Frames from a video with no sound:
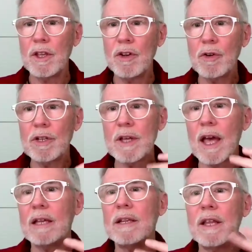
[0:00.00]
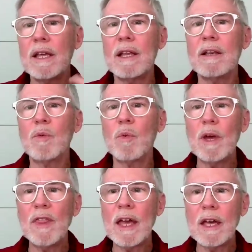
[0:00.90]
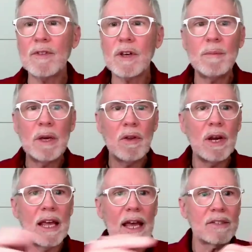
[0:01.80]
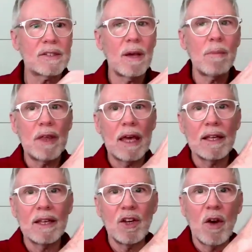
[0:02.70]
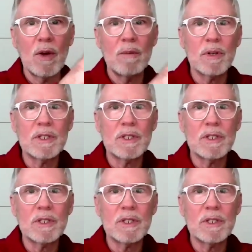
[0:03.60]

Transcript: You're just, we think of community as something, in